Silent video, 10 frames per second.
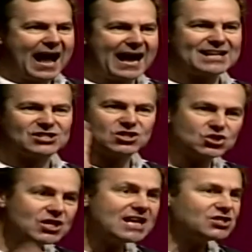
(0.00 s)
And it
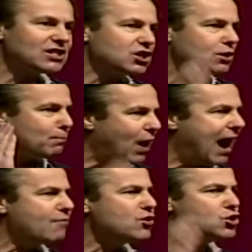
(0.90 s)
is this, it is
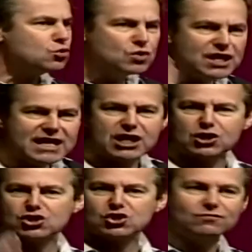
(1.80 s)
around the
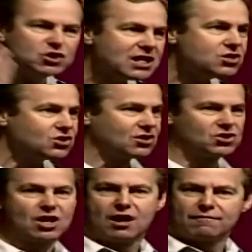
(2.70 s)
uniqueness of Jesus.